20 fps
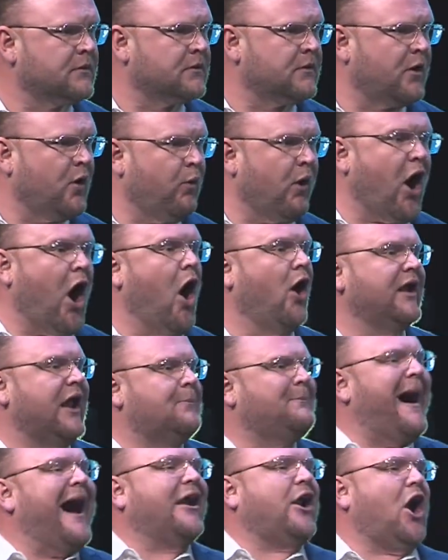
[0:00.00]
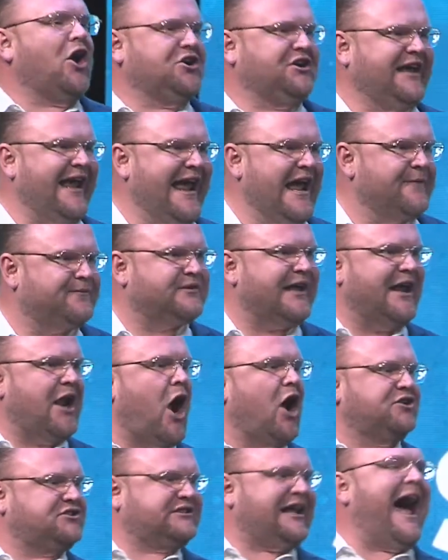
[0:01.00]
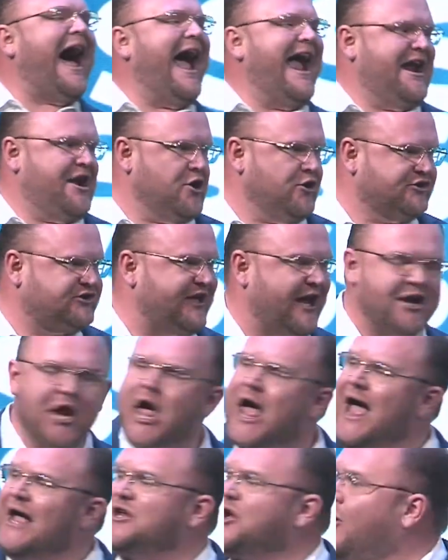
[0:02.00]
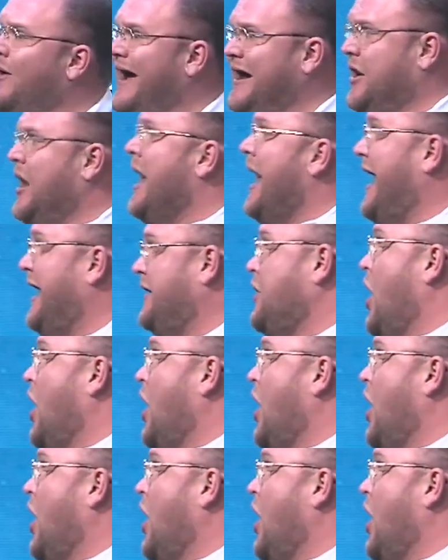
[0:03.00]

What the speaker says: We're all about our gifts and our titles, and you know, and